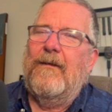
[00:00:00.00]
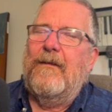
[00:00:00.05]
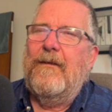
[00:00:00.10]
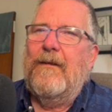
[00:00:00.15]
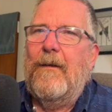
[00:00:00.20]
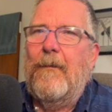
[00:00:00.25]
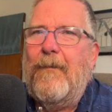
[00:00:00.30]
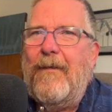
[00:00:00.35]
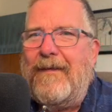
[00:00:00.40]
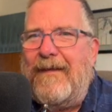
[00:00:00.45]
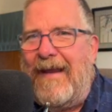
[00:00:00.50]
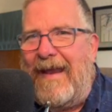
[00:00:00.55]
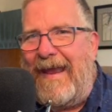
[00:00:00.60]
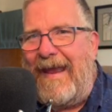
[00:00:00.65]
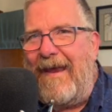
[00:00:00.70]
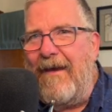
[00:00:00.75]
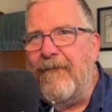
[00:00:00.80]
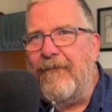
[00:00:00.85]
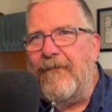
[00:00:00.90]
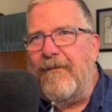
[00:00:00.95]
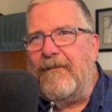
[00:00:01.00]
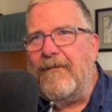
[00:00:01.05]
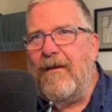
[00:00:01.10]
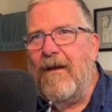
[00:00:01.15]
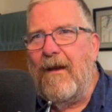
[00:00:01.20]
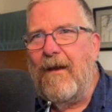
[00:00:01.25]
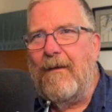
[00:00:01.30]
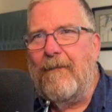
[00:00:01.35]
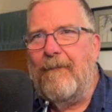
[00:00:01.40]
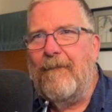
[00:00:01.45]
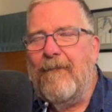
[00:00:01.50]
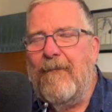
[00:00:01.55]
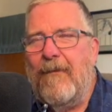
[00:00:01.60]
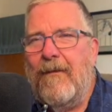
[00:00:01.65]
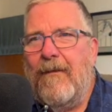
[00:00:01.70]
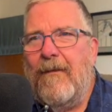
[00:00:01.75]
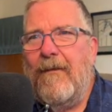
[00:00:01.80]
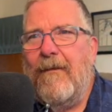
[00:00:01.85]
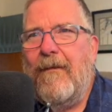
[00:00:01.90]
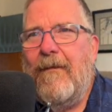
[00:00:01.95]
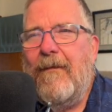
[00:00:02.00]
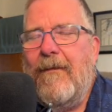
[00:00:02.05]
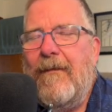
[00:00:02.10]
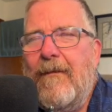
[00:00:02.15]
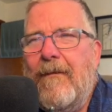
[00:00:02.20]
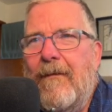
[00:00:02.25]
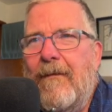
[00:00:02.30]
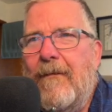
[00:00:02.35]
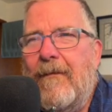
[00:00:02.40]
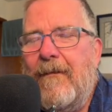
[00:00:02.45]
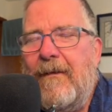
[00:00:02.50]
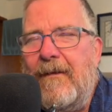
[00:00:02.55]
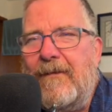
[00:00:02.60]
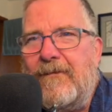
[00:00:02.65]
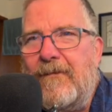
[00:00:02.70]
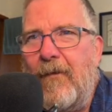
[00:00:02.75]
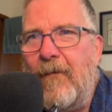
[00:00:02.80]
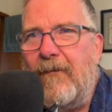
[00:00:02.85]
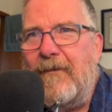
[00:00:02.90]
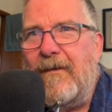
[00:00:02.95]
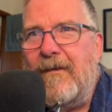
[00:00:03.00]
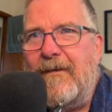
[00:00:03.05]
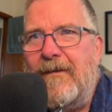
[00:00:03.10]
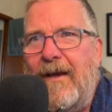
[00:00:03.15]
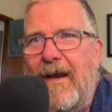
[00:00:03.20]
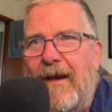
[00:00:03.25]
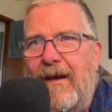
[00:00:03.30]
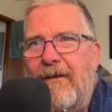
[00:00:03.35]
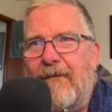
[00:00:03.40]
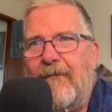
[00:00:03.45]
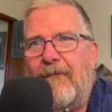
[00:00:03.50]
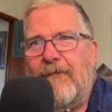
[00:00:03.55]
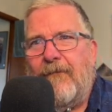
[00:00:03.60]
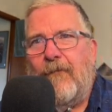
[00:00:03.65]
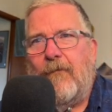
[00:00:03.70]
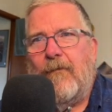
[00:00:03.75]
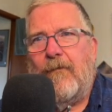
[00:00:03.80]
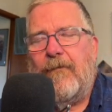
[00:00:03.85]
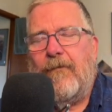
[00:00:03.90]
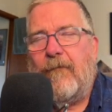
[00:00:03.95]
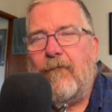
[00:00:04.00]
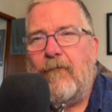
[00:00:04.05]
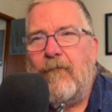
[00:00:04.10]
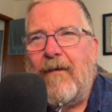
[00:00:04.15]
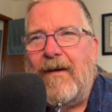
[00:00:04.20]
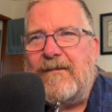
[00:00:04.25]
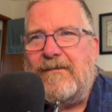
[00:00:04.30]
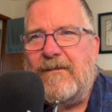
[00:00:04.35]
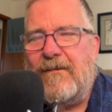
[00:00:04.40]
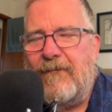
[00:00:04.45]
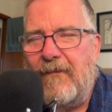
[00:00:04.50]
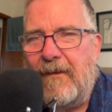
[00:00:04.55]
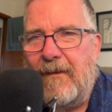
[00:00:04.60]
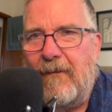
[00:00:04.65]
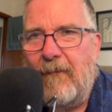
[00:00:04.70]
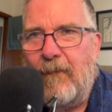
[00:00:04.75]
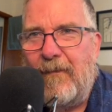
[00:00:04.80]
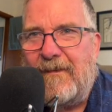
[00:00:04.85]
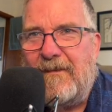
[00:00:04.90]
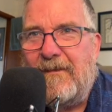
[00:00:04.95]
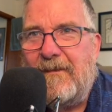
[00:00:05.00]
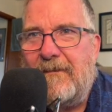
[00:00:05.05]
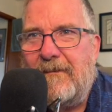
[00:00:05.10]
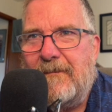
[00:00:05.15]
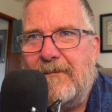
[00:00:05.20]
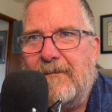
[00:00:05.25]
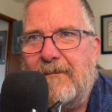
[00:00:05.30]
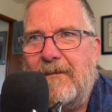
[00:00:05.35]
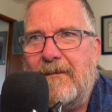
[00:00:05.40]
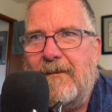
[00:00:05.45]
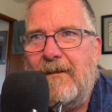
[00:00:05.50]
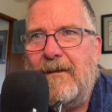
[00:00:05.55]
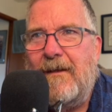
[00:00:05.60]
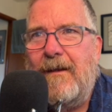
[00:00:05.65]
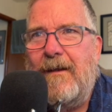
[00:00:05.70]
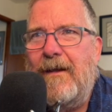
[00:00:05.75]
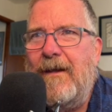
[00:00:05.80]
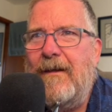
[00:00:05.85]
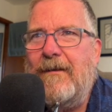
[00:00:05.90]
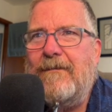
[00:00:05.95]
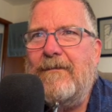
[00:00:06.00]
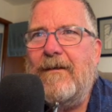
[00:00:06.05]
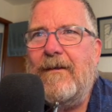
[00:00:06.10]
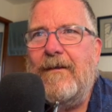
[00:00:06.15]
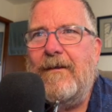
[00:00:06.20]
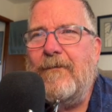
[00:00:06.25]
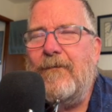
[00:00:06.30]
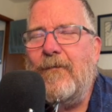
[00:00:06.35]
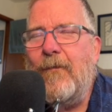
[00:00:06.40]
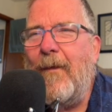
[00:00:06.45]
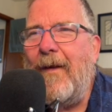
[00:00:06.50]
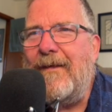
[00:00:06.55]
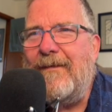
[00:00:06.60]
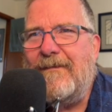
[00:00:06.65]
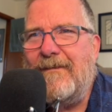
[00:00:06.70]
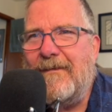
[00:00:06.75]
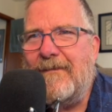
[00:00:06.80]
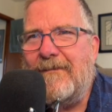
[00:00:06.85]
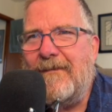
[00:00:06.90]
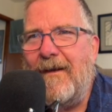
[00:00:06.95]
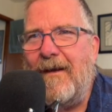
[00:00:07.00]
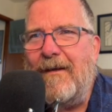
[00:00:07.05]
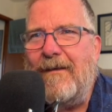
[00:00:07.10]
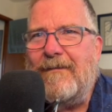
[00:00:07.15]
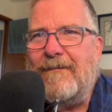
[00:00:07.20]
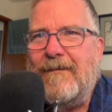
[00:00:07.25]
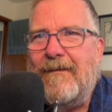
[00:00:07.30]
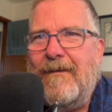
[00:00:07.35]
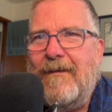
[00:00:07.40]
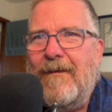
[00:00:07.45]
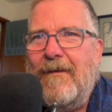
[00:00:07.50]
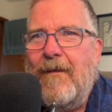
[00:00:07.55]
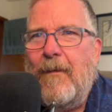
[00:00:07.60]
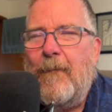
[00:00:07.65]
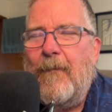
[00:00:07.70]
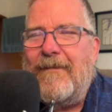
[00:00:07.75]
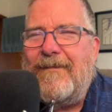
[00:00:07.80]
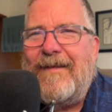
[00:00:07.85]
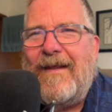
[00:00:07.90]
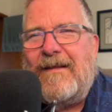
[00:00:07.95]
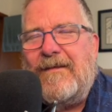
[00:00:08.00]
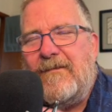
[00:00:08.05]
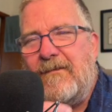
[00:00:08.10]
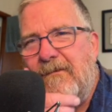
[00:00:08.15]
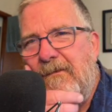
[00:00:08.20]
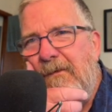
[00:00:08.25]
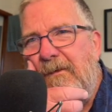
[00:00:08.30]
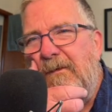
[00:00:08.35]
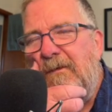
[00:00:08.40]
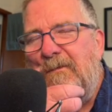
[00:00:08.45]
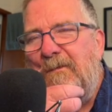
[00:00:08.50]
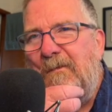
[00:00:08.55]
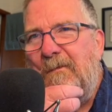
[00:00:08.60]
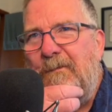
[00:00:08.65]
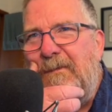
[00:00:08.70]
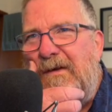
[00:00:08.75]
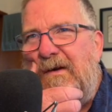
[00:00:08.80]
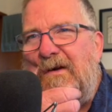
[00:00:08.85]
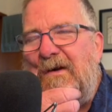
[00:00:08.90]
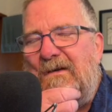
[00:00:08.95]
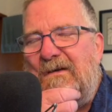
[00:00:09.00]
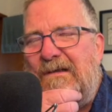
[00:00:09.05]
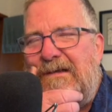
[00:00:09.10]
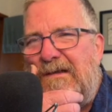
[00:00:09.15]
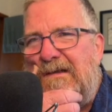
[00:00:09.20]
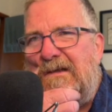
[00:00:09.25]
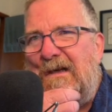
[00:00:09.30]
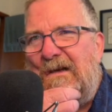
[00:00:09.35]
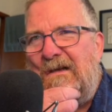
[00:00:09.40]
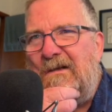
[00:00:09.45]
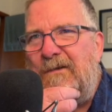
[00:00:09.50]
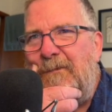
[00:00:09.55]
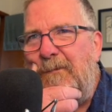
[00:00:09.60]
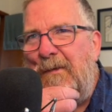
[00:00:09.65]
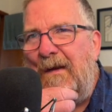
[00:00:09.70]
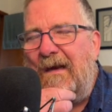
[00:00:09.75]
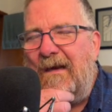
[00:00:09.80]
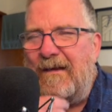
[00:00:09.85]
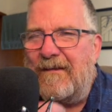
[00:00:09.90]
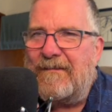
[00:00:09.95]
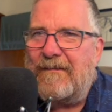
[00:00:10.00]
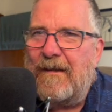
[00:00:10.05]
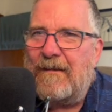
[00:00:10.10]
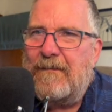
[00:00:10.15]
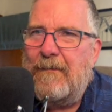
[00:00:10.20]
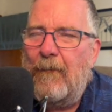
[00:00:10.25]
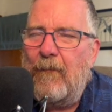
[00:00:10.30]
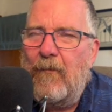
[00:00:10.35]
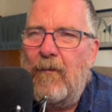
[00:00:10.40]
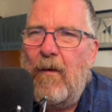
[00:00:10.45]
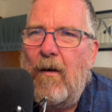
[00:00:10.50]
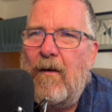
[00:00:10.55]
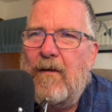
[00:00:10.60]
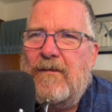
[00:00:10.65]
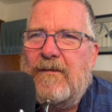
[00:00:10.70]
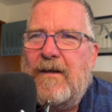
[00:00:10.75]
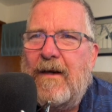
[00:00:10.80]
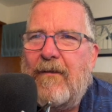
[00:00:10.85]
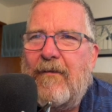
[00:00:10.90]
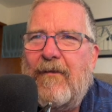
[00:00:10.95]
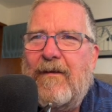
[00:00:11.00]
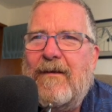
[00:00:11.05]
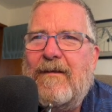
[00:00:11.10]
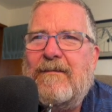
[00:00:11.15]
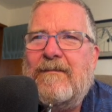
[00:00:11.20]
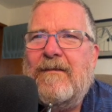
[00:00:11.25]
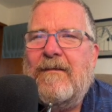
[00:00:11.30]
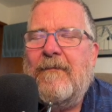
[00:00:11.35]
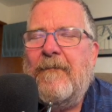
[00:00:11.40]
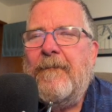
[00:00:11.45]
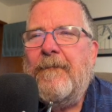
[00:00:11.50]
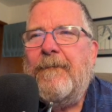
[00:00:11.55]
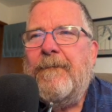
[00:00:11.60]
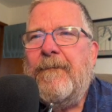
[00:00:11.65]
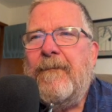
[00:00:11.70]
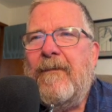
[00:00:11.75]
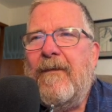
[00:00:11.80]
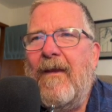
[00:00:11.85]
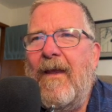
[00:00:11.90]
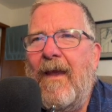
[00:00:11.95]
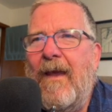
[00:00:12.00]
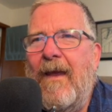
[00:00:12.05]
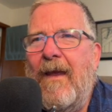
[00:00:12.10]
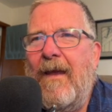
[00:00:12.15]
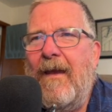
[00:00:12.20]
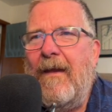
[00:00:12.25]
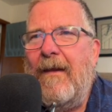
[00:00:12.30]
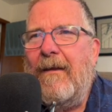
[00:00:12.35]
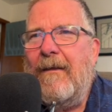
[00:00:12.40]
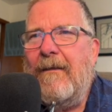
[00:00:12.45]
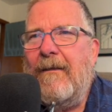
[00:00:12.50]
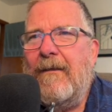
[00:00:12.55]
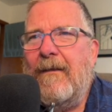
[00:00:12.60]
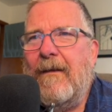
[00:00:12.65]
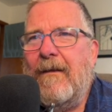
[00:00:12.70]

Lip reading: about half the time it's going to take for the rest of it, which is easily twice the size. But that's because it's big. It's got some large areas, and